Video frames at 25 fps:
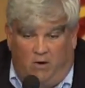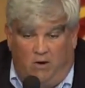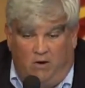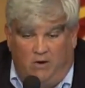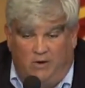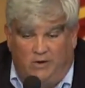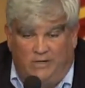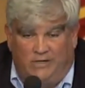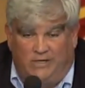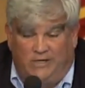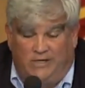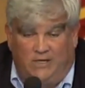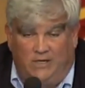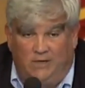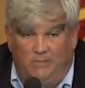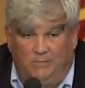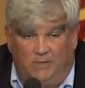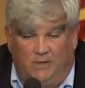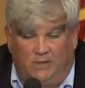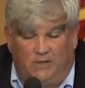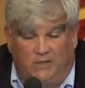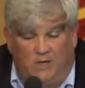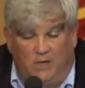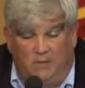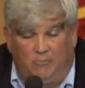aren't in
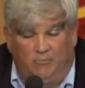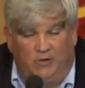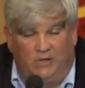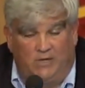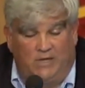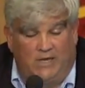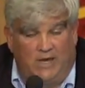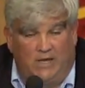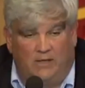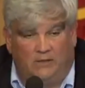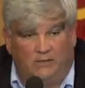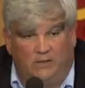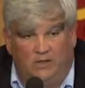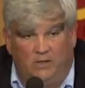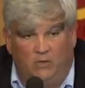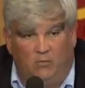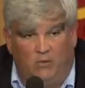Montgomery County,